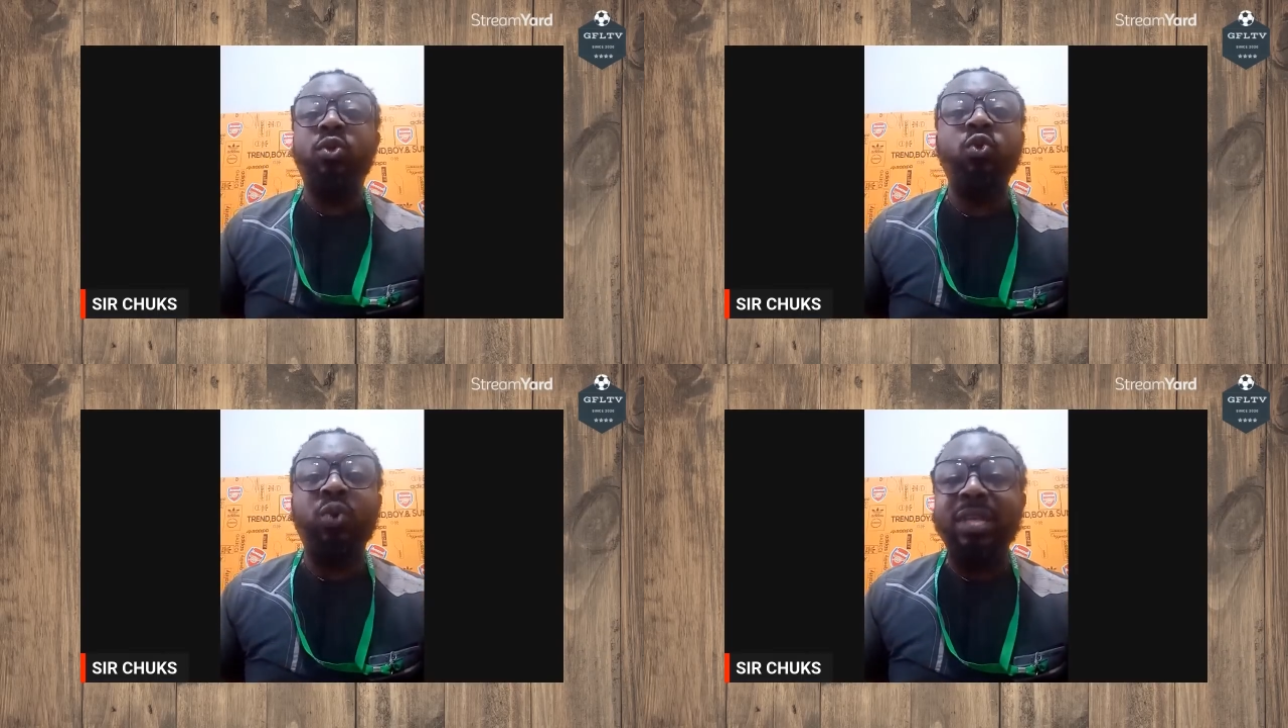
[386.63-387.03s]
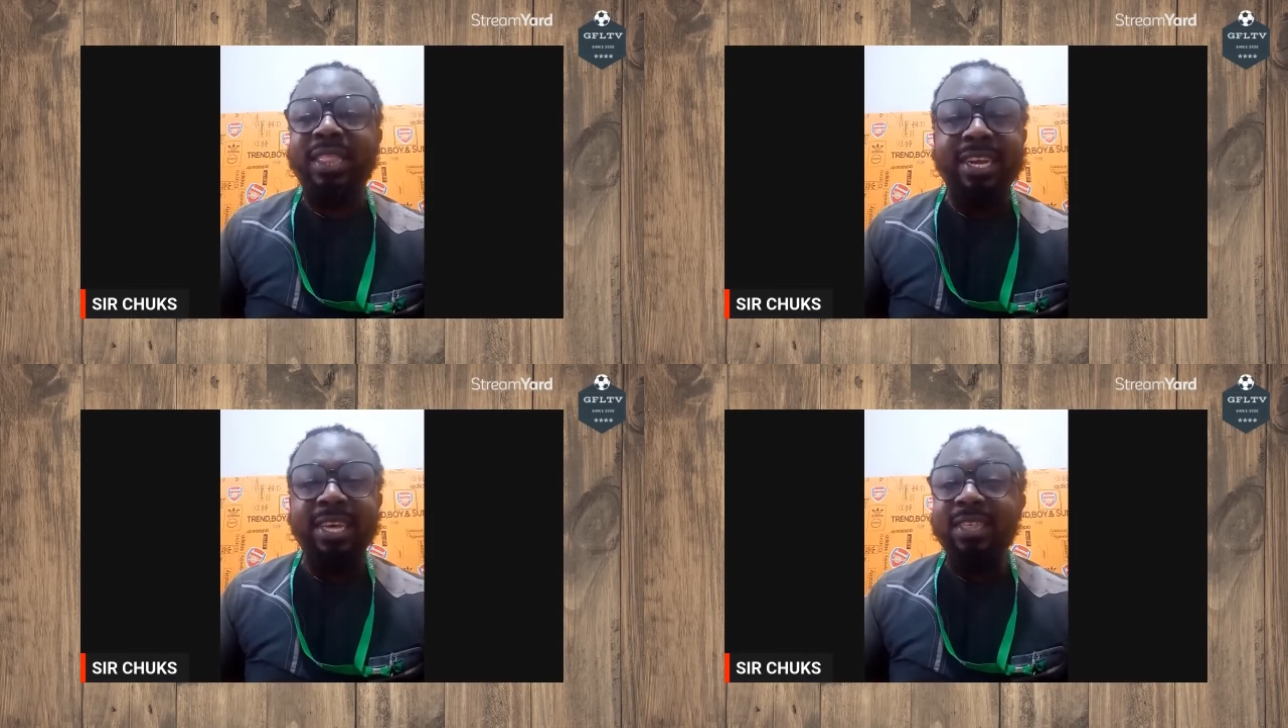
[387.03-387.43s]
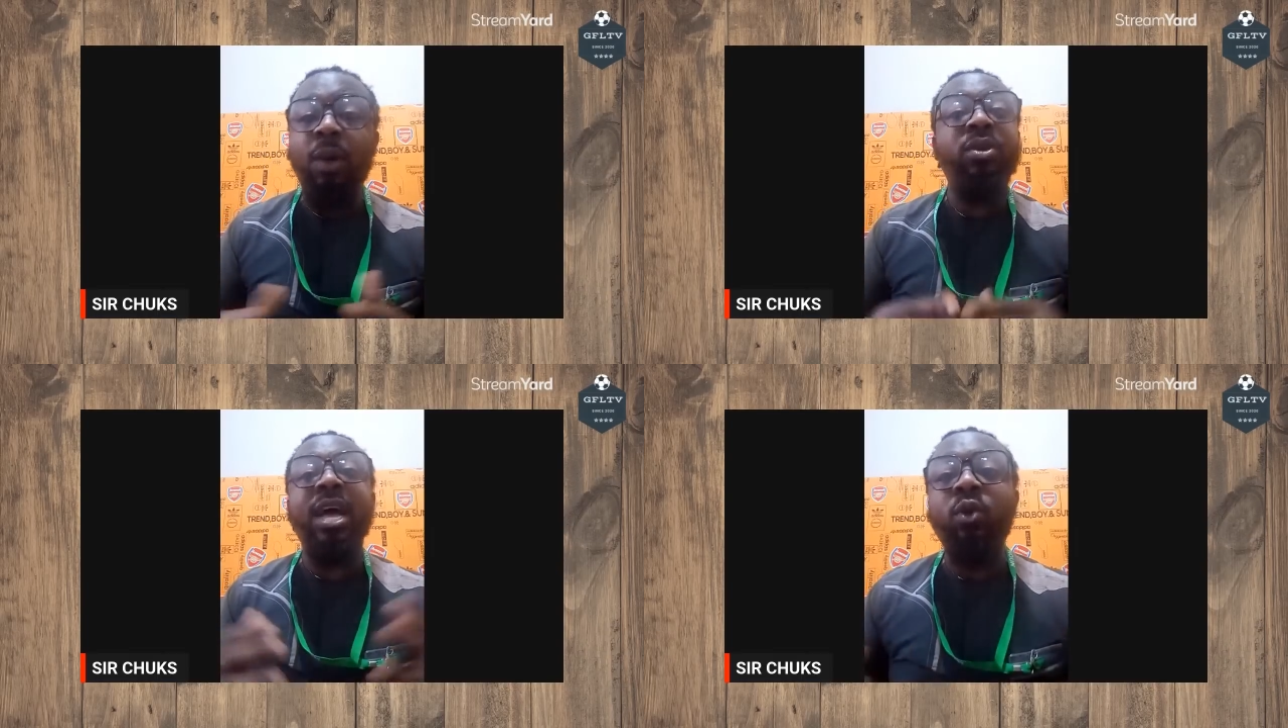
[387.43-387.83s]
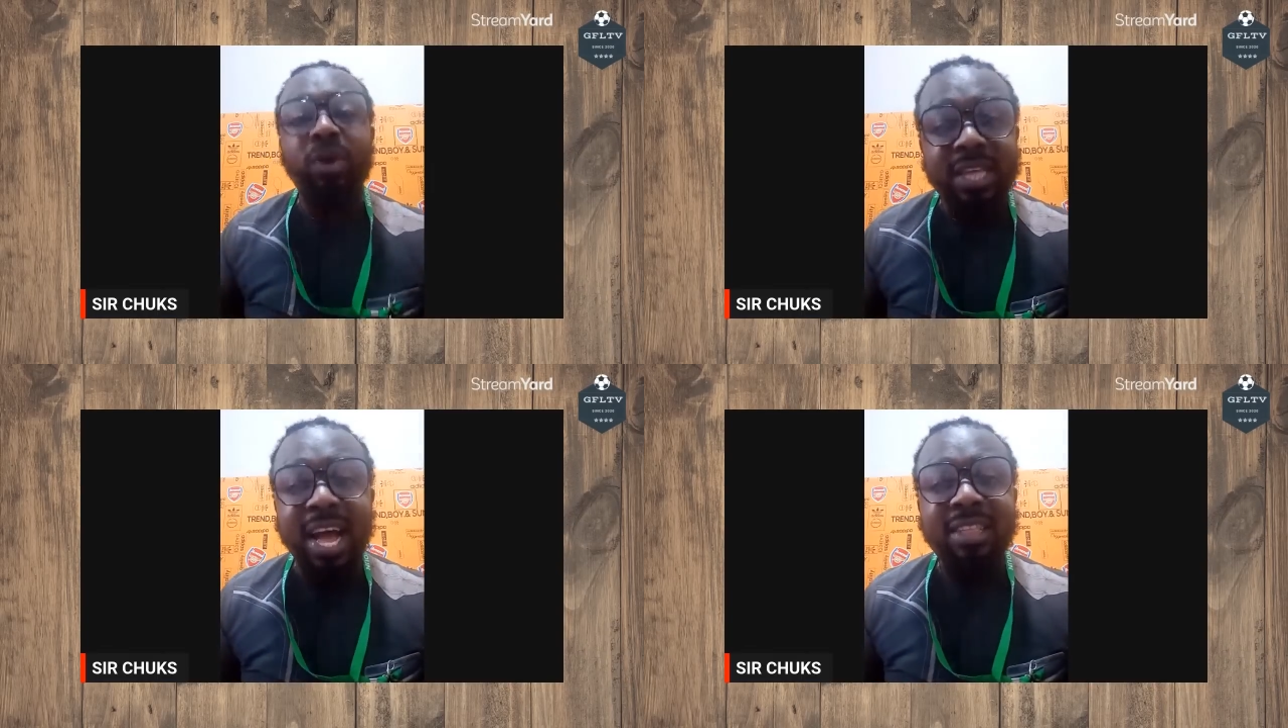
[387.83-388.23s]
22, 23? Is that what they are
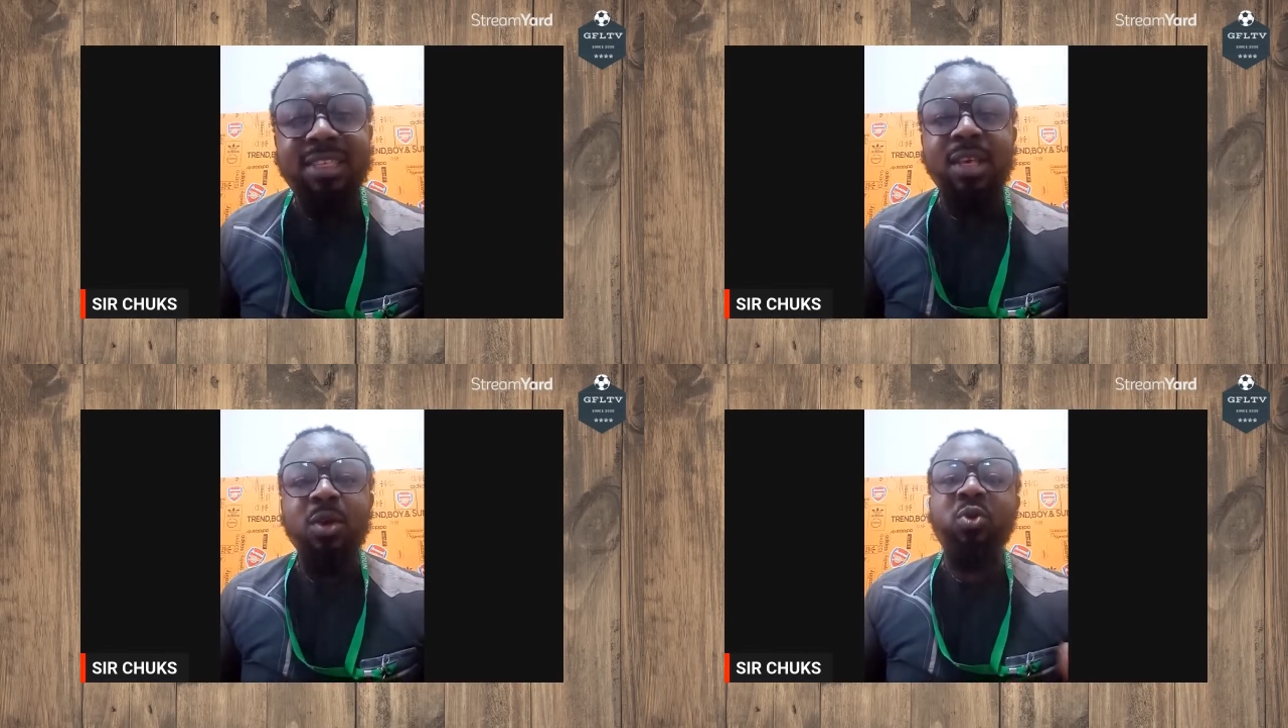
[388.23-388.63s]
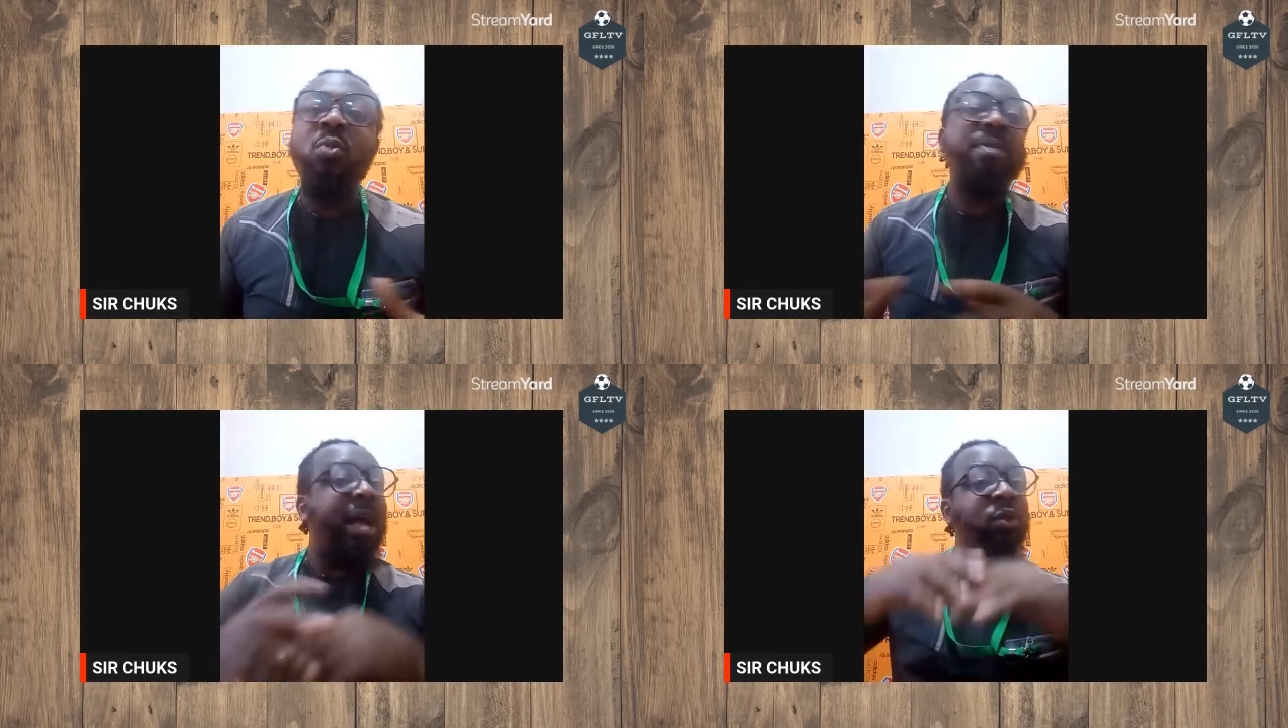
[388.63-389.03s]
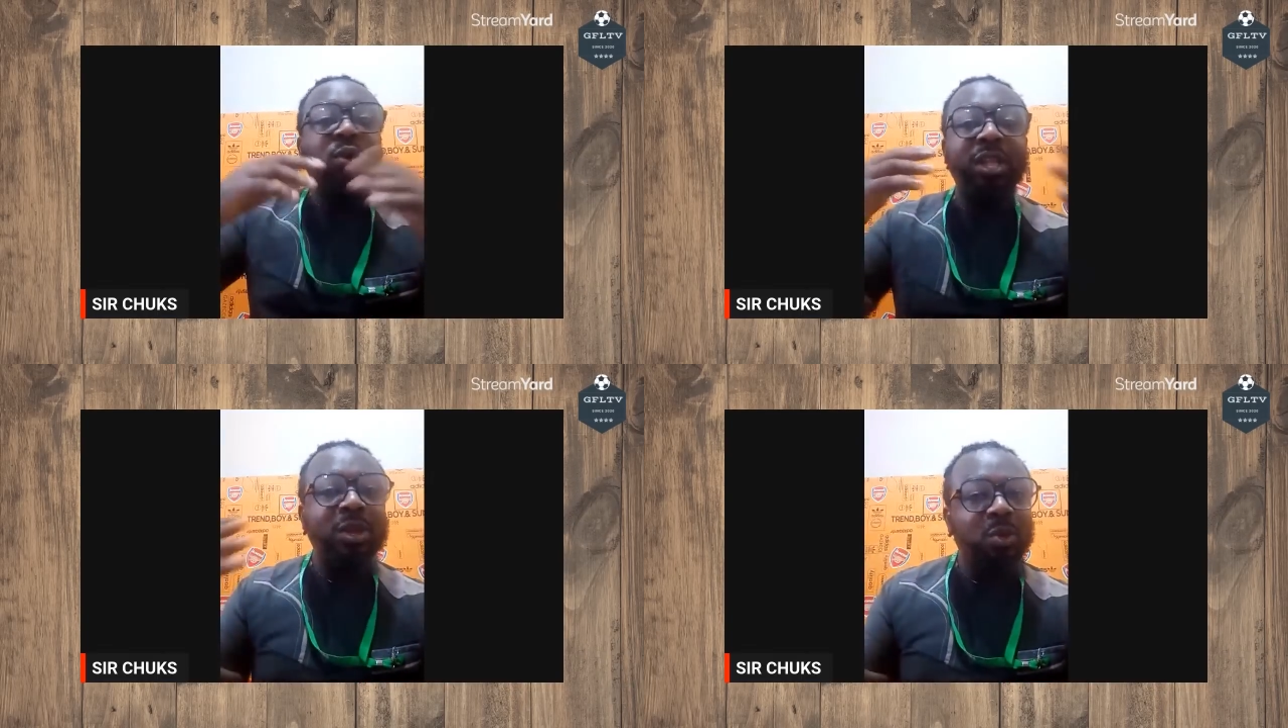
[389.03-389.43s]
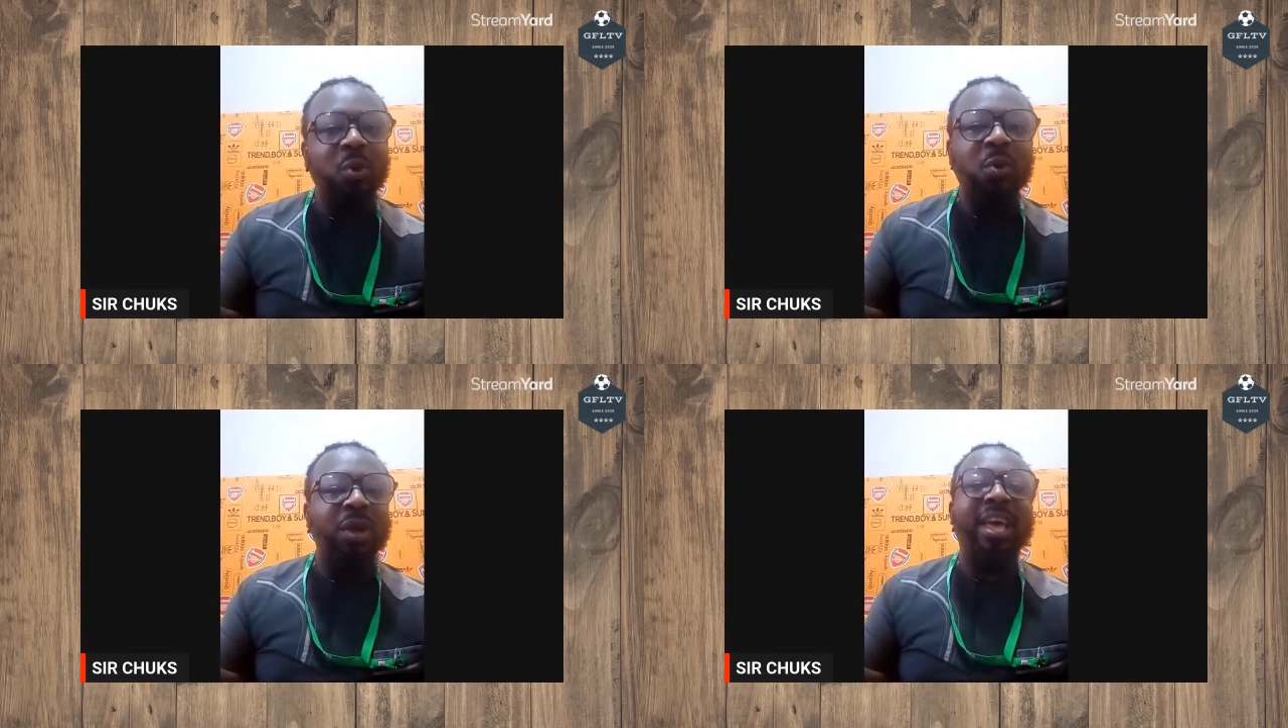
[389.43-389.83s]
looking at? So me, I don't really
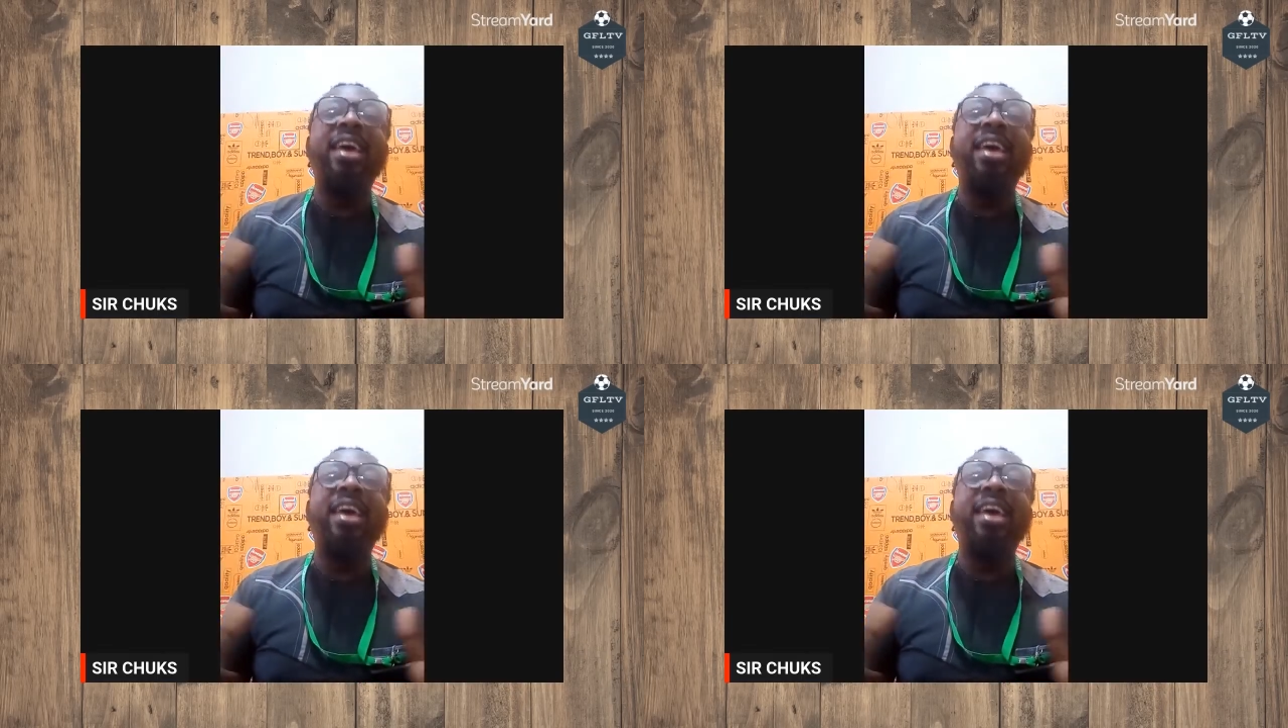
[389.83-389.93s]
know.